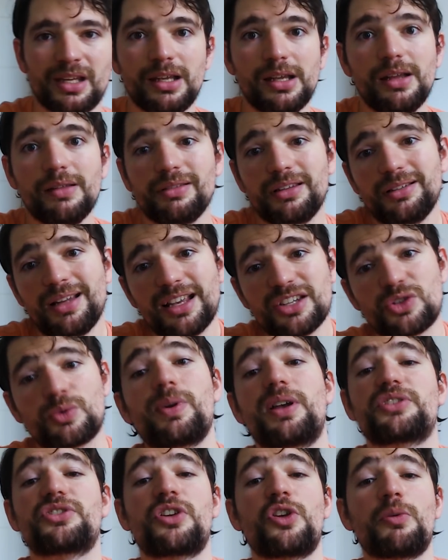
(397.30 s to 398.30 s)
The next
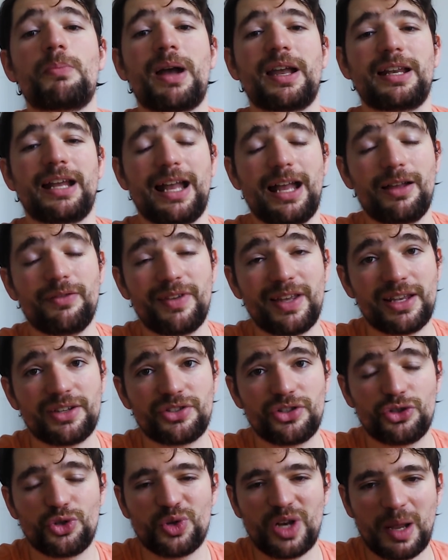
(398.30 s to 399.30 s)
question you might have is,
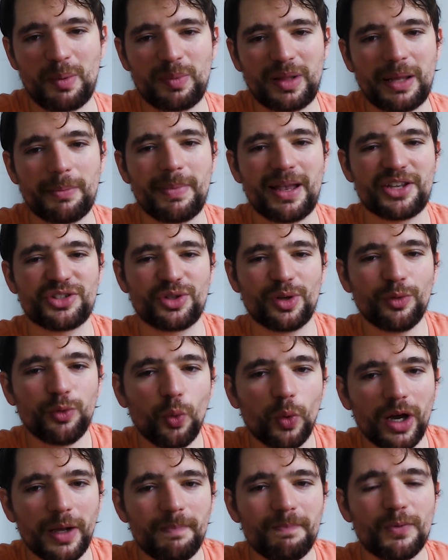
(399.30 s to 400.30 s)
should I play best of
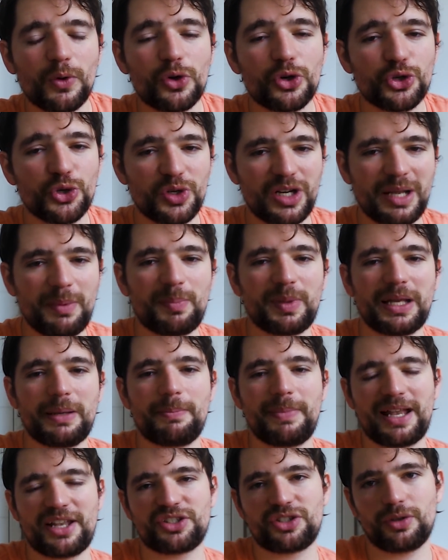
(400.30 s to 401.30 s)
1 or should I play
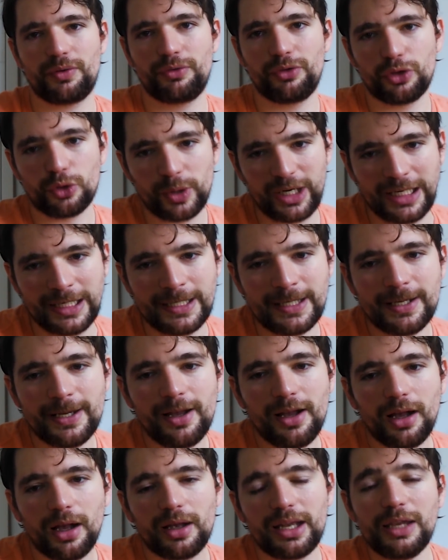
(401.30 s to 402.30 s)
best of 3?
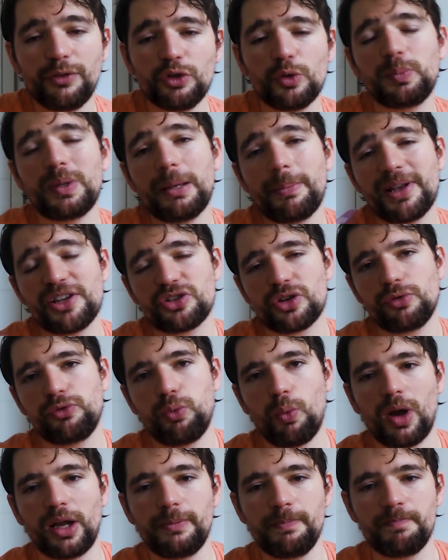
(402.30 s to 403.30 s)
If you play best of
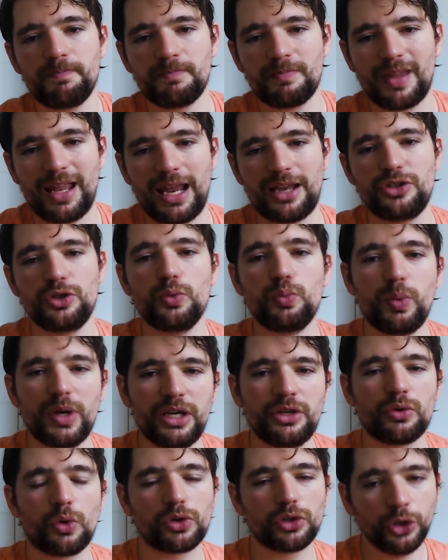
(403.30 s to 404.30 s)
1 and you
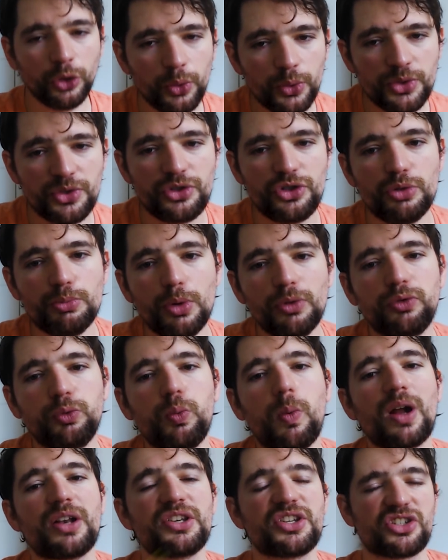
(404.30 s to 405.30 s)
win or lose, you move
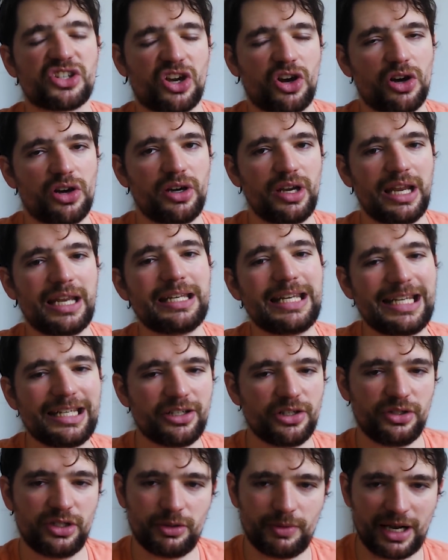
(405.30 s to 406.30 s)
1 star in
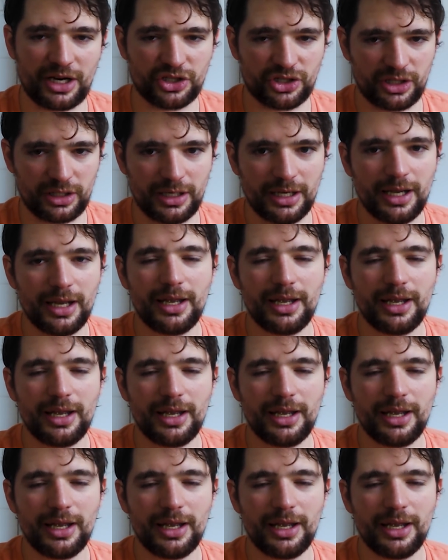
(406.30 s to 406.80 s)
either direction.